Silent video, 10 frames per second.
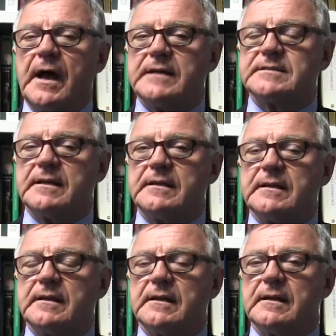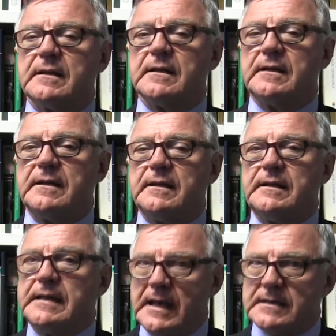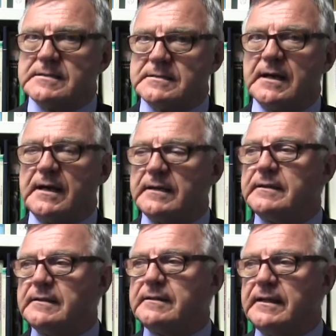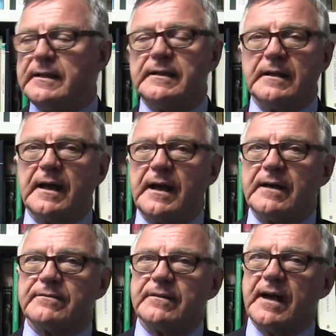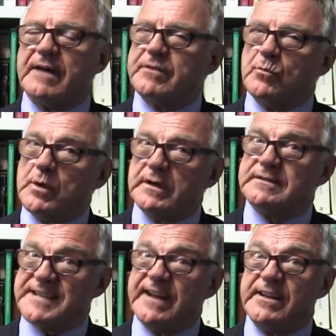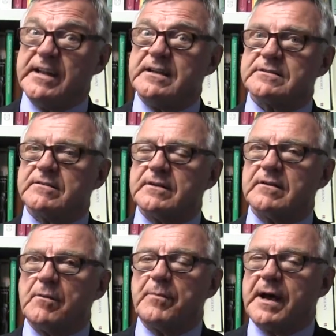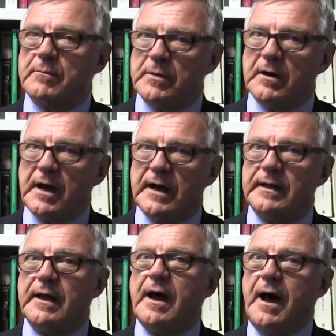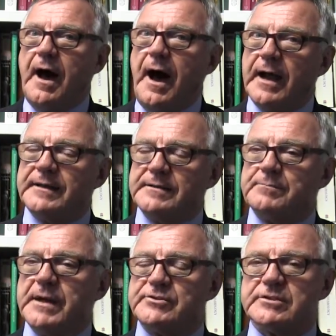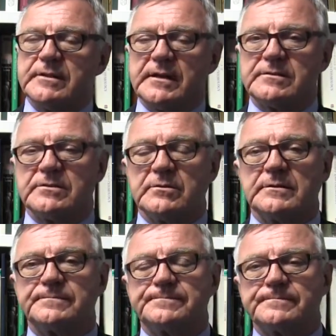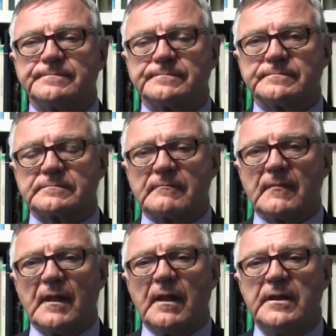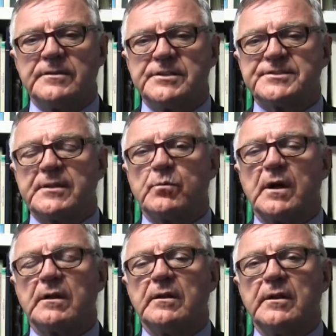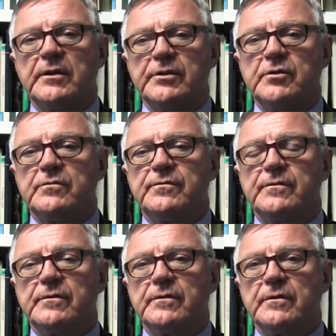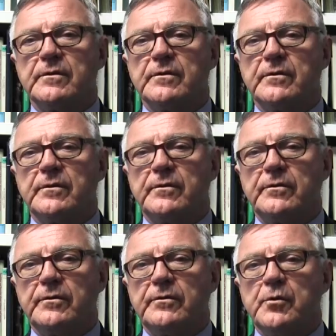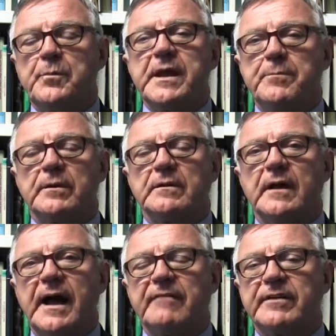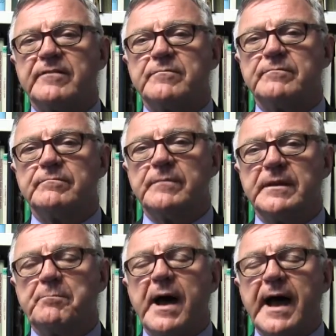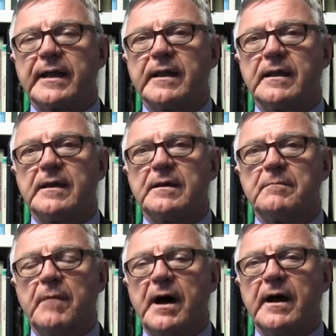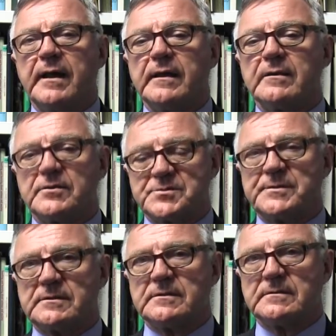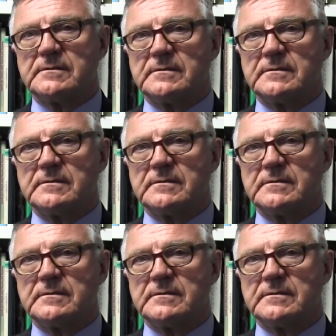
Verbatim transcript: I said, yes, I did, having worked 10 years on the compound, but I, I didn't mention that to her. She said, well, you've, you people have given me back my husband.